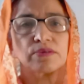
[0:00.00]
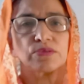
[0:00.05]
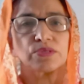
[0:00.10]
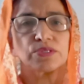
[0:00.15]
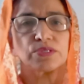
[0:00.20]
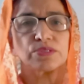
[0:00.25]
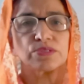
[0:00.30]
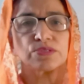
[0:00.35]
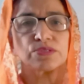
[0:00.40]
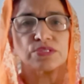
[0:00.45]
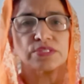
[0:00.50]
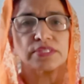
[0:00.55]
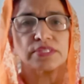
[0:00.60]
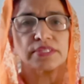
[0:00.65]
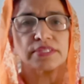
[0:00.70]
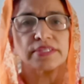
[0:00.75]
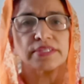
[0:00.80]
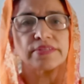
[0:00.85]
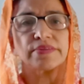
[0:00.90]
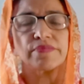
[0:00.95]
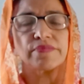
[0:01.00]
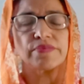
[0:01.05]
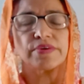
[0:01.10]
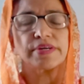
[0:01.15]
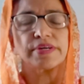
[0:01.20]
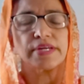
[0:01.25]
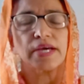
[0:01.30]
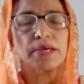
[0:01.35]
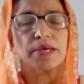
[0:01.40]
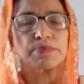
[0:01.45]
going to study
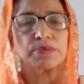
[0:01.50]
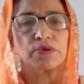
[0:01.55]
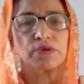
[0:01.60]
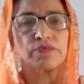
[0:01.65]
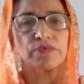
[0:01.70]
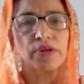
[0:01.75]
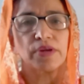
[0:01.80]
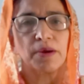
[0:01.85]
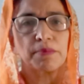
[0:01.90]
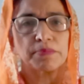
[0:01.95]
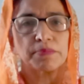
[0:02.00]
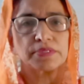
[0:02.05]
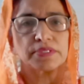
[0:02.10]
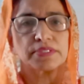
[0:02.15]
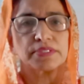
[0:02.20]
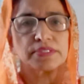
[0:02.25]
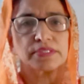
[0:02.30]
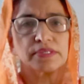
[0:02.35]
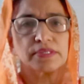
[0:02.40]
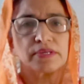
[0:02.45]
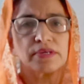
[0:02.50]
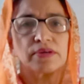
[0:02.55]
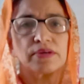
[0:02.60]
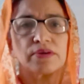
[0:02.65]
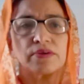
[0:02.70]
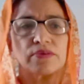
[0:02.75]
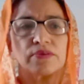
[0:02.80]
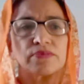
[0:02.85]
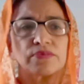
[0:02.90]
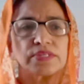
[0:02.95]
different type of numbers.
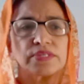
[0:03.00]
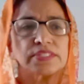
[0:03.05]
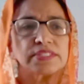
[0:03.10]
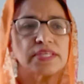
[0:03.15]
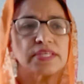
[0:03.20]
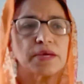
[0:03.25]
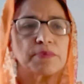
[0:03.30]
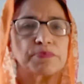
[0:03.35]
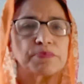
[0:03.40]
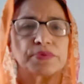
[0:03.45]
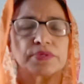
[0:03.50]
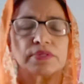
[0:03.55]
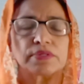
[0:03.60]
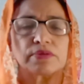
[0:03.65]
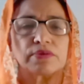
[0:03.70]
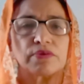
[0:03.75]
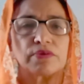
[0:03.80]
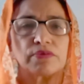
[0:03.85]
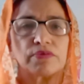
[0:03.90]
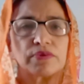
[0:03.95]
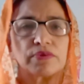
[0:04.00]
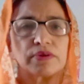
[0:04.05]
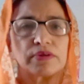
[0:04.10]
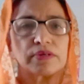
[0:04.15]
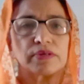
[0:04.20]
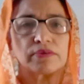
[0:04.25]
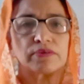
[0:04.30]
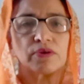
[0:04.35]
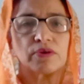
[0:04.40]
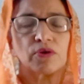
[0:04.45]
For example,
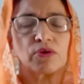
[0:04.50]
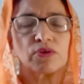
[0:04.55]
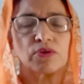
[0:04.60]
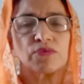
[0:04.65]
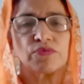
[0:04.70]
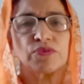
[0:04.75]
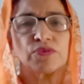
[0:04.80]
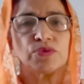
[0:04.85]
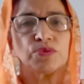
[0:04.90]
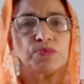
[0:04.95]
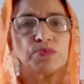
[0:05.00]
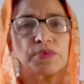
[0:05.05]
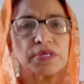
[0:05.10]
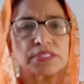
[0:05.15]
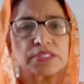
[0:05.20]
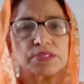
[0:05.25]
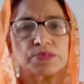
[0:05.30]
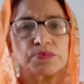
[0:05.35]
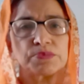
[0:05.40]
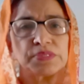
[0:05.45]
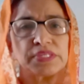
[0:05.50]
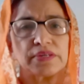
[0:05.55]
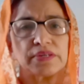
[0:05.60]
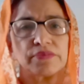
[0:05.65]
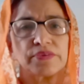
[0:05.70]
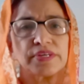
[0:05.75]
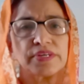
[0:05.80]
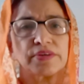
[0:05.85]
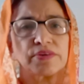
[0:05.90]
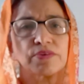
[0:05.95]
all of you must be
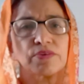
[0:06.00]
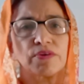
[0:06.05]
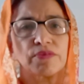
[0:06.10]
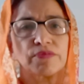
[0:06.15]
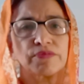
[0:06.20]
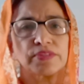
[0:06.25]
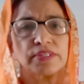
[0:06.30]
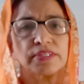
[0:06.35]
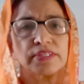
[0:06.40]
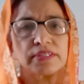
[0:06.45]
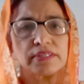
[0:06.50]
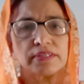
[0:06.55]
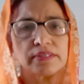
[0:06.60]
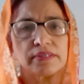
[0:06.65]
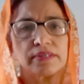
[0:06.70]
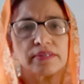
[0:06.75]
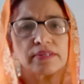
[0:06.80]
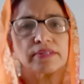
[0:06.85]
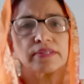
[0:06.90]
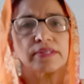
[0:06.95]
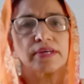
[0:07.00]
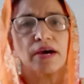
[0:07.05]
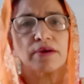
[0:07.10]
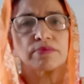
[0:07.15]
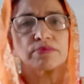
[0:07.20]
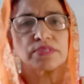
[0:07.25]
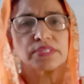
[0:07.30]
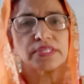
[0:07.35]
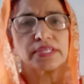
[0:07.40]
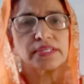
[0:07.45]
aware of the
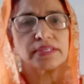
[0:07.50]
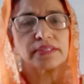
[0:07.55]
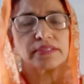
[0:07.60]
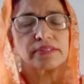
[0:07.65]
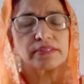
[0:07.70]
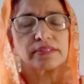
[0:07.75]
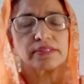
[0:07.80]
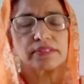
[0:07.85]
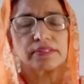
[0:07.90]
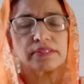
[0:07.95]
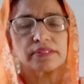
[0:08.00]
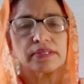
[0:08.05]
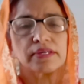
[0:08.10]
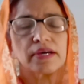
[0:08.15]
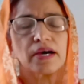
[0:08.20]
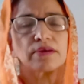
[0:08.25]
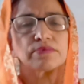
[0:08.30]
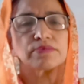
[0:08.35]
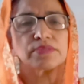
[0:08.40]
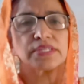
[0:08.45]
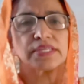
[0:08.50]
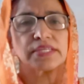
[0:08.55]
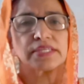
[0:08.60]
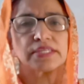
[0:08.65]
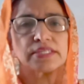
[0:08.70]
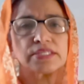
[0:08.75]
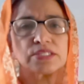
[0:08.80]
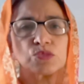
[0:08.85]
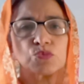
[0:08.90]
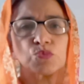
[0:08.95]
counting. The counting
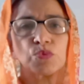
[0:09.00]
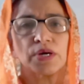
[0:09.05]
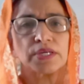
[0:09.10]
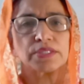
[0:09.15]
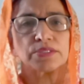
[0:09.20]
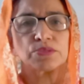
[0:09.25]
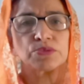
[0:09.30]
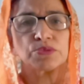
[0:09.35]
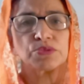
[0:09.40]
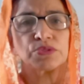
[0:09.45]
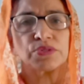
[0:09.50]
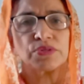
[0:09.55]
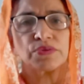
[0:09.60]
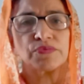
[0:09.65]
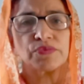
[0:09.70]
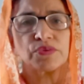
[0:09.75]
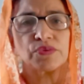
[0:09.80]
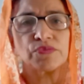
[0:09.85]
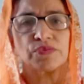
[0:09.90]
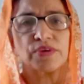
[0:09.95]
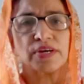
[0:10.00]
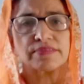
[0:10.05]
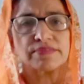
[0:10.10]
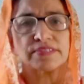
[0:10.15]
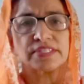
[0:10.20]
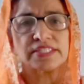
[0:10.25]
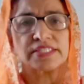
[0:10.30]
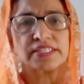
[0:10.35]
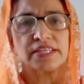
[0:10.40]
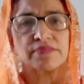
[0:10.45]
is 1, 2, 3, 4, 5,
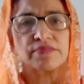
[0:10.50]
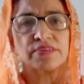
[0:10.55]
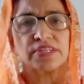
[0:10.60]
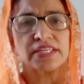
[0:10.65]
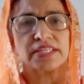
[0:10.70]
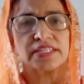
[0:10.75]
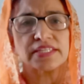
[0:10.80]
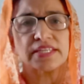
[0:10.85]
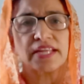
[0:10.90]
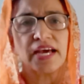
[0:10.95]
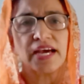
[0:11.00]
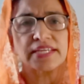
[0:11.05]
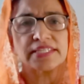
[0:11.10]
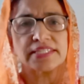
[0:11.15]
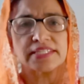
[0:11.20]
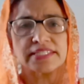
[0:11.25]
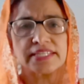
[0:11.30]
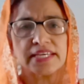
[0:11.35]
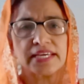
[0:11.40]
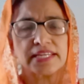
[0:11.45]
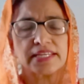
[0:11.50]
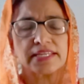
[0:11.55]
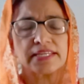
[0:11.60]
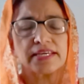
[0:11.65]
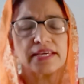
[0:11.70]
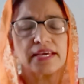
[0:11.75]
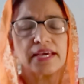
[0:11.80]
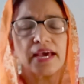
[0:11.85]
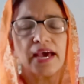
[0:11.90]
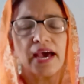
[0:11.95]
6, 7, 8, 9, 10
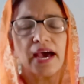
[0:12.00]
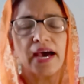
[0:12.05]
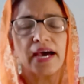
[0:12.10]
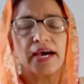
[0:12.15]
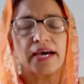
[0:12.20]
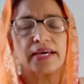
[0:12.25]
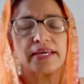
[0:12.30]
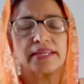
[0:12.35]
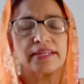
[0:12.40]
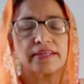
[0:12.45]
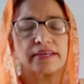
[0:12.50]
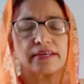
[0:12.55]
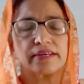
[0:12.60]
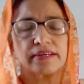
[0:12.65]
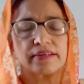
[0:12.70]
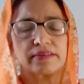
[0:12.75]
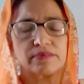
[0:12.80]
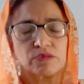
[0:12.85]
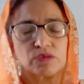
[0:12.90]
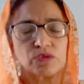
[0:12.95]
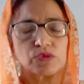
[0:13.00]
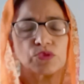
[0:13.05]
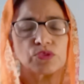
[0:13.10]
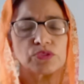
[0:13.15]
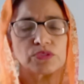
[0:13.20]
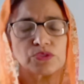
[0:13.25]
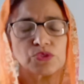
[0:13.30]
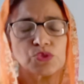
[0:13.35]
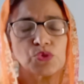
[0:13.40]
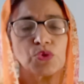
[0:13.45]
and
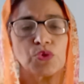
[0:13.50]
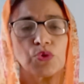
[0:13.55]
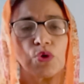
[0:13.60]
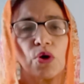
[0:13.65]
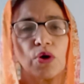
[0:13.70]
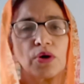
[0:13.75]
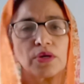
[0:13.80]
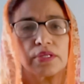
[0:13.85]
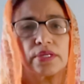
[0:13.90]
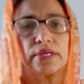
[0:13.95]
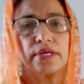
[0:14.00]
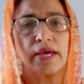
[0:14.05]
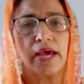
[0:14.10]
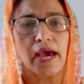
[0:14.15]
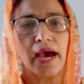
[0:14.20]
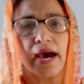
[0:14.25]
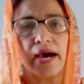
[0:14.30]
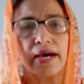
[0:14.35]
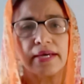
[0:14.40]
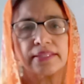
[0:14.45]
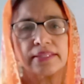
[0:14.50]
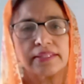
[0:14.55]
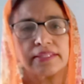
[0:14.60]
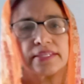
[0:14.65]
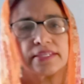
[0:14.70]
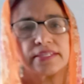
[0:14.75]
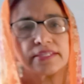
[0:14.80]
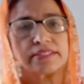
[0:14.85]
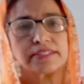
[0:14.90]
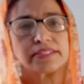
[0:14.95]
so on. And
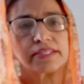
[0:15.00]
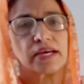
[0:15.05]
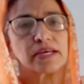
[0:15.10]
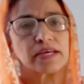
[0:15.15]
these